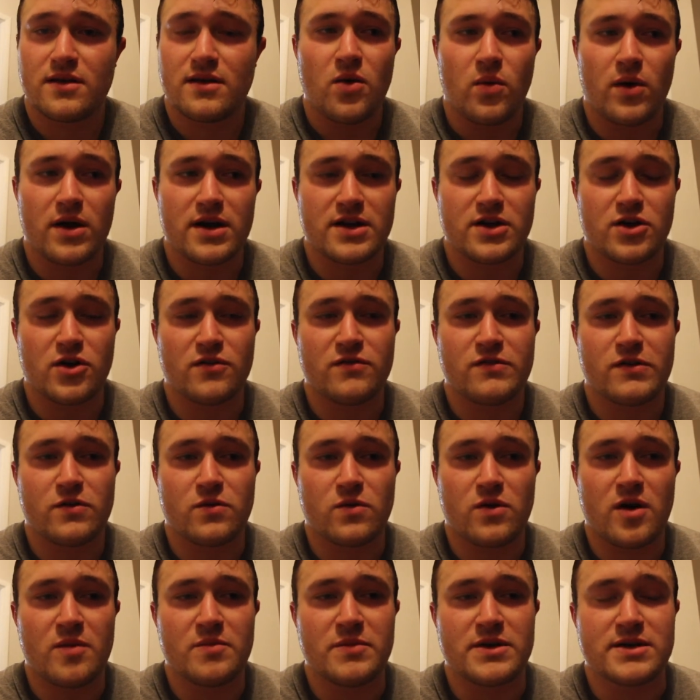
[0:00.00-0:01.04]
wanted to go for a
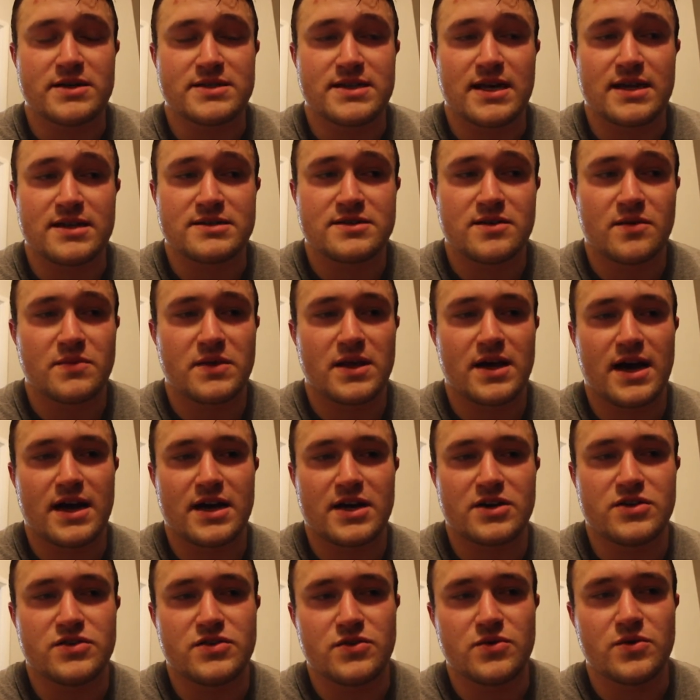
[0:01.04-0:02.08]
run because that is something I
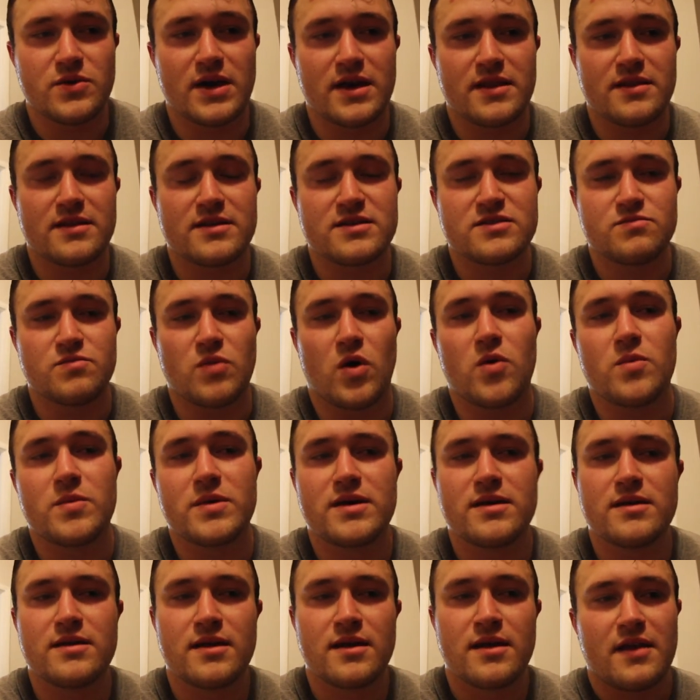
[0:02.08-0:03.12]
could do in this
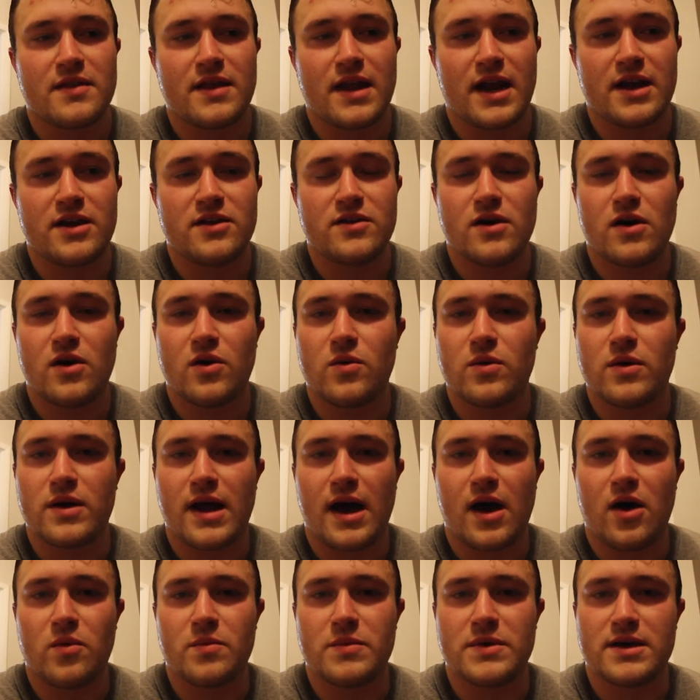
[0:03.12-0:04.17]
moment that I know would
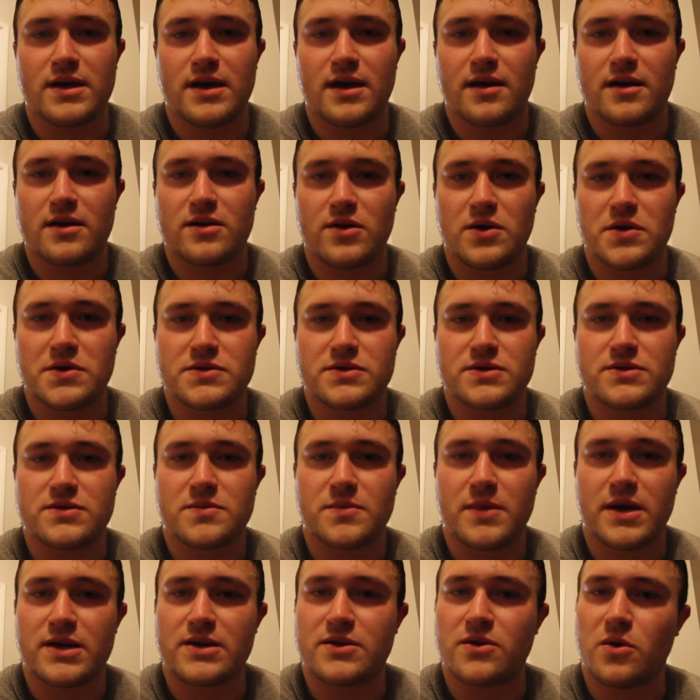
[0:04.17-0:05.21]
help me get closer to
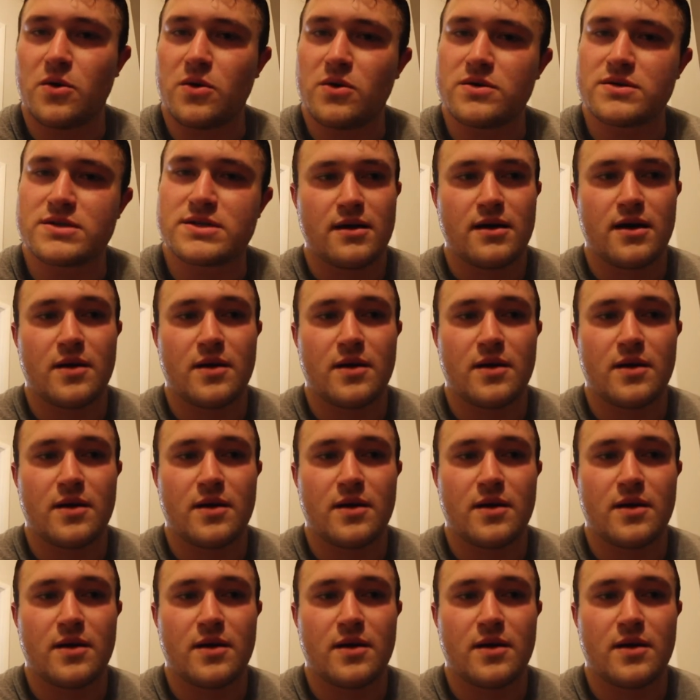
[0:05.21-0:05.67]
my goals.